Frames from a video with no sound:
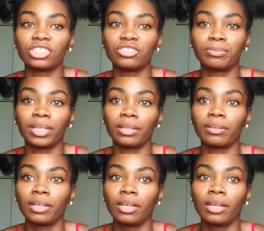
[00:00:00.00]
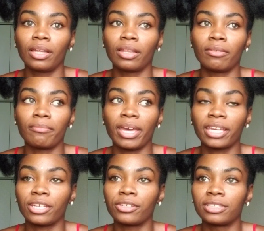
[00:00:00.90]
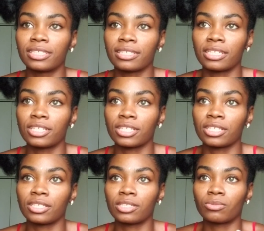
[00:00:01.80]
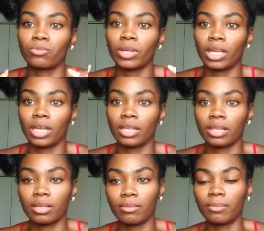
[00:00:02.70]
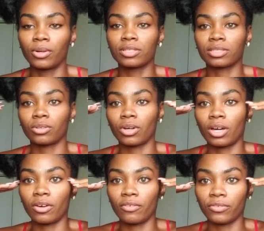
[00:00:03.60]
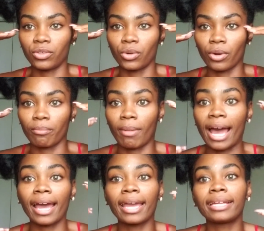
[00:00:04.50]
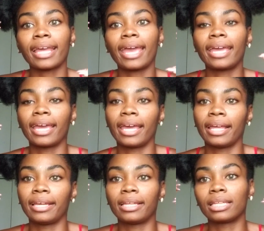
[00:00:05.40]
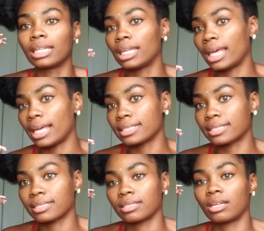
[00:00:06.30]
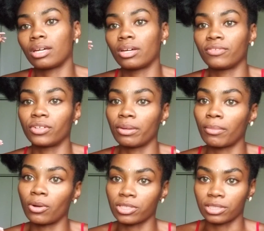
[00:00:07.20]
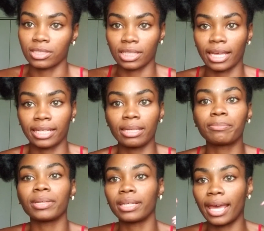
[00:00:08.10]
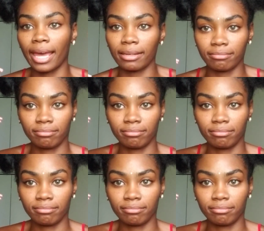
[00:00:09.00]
You've been making your decisions with more so of your mind and less of your emotions, like keeping that